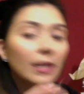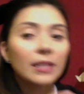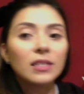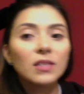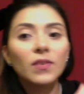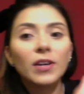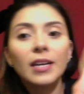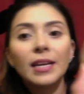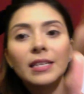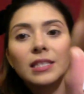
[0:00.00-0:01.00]
This is very
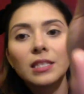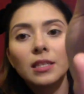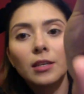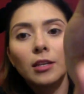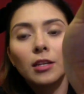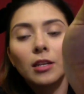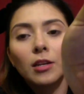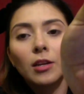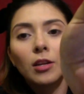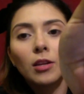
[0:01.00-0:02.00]
nice
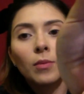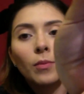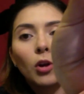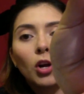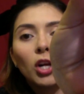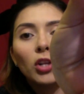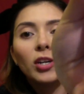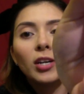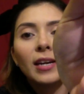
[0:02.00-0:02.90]
color.